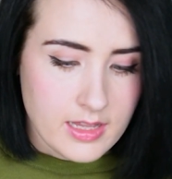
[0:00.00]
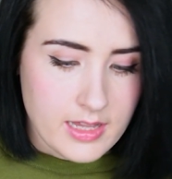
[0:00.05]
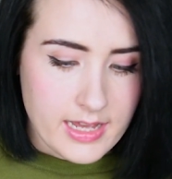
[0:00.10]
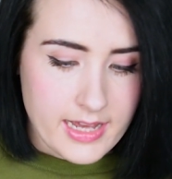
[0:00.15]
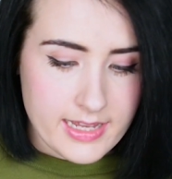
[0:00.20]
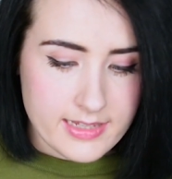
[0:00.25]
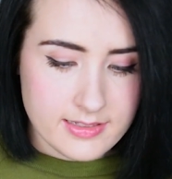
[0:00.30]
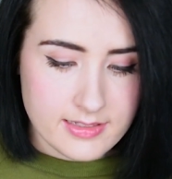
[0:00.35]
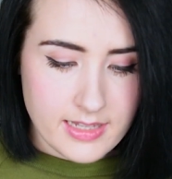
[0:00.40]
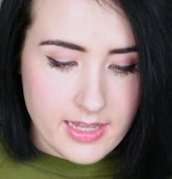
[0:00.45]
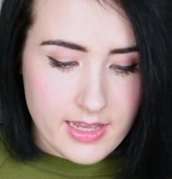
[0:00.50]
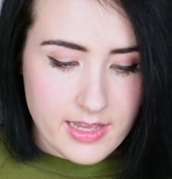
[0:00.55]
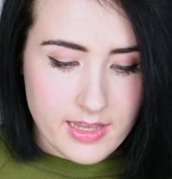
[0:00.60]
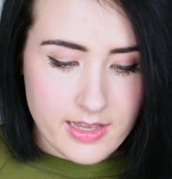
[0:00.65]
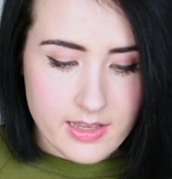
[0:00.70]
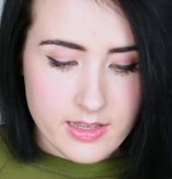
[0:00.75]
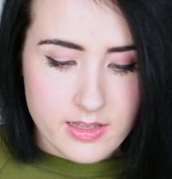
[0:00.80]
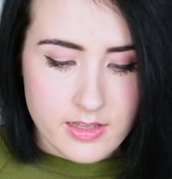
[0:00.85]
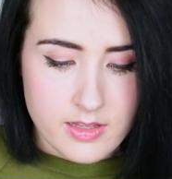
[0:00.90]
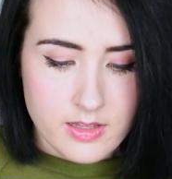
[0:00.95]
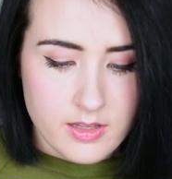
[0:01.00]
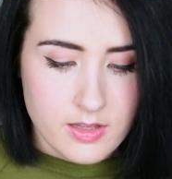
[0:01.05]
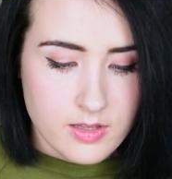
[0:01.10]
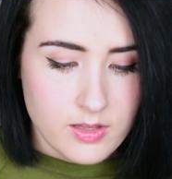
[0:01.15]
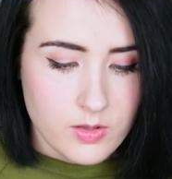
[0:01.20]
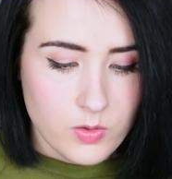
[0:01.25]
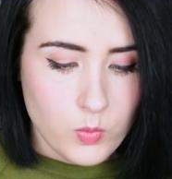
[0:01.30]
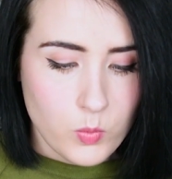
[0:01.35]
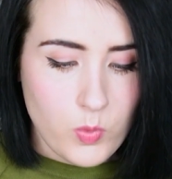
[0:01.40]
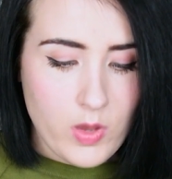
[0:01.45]
I say,
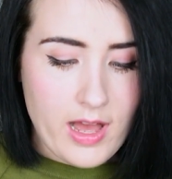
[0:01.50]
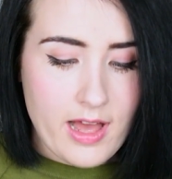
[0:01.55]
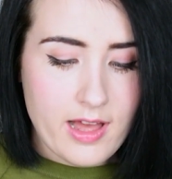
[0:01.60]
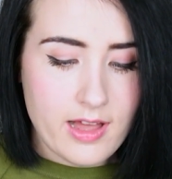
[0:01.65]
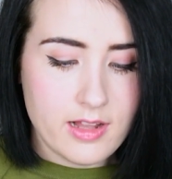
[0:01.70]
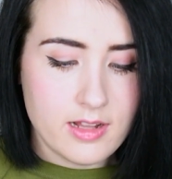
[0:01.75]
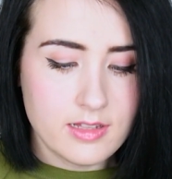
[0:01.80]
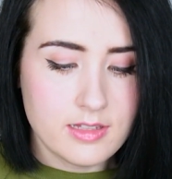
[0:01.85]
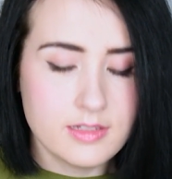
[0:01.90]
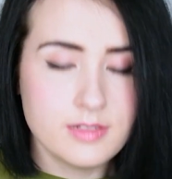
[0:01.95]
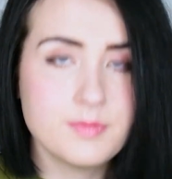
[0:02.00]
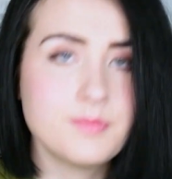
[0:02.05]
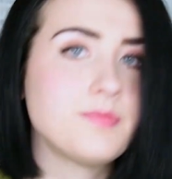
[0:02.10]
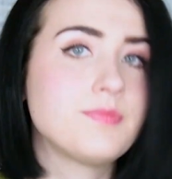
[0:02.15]
while